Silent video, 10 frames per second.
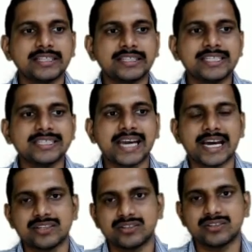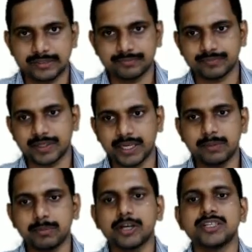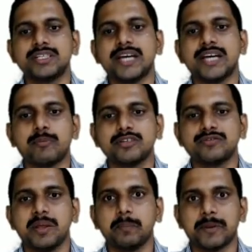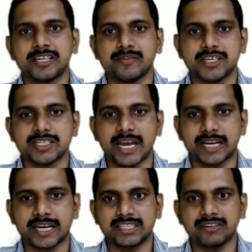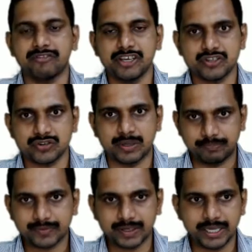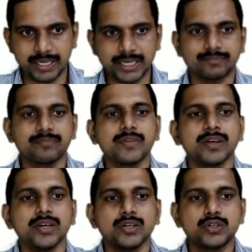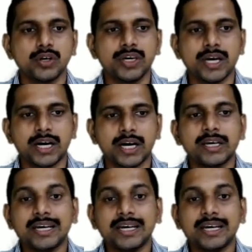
this cancelled correct because it is atmospheric pressure which is acting it's a free stream correct so here